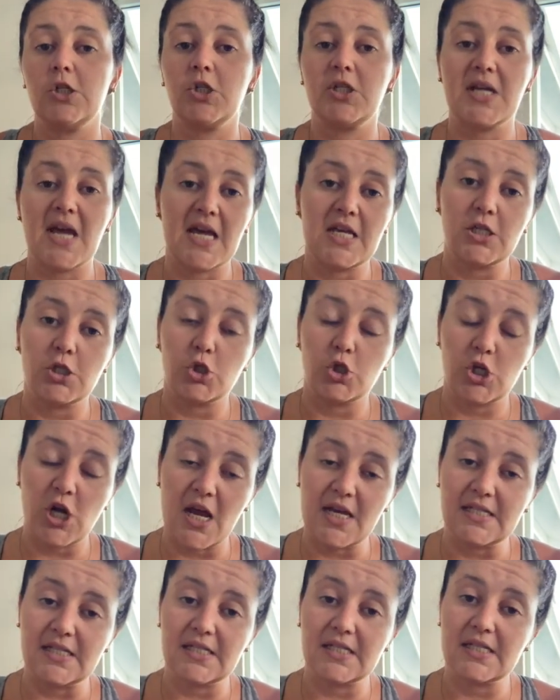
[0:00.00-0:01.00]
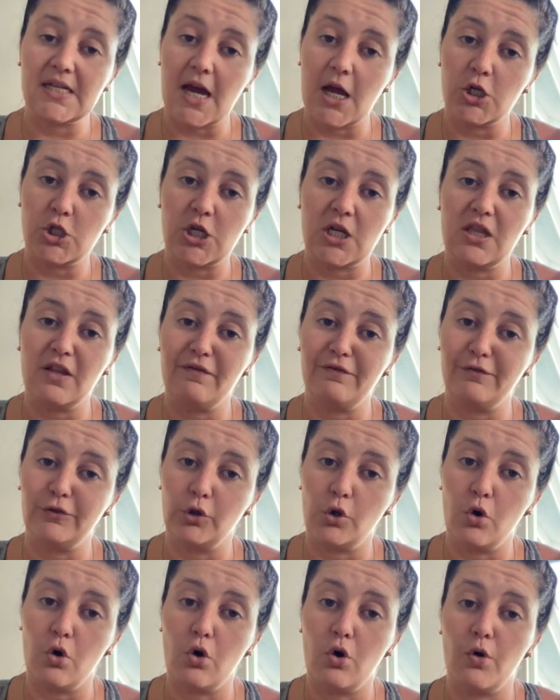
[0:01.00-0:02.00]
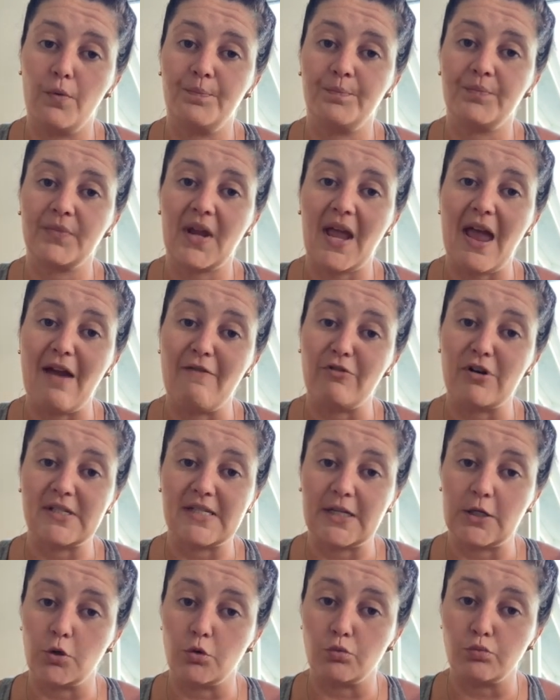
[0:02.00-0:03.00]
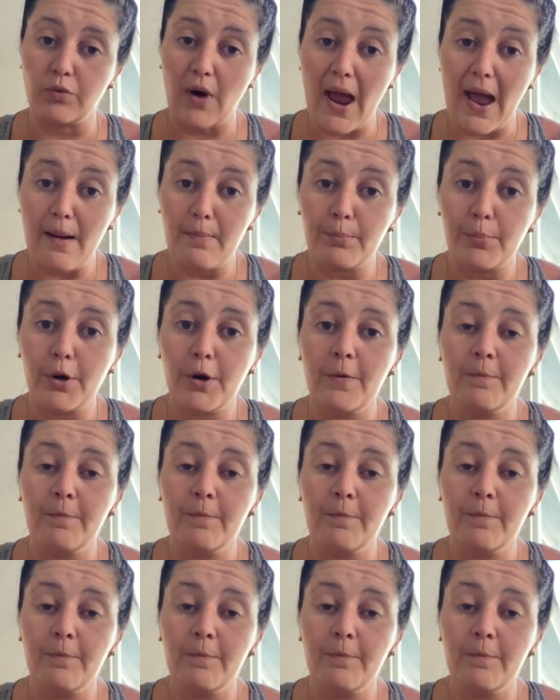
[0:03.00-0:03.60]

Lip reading: chest touching the floor every single rep.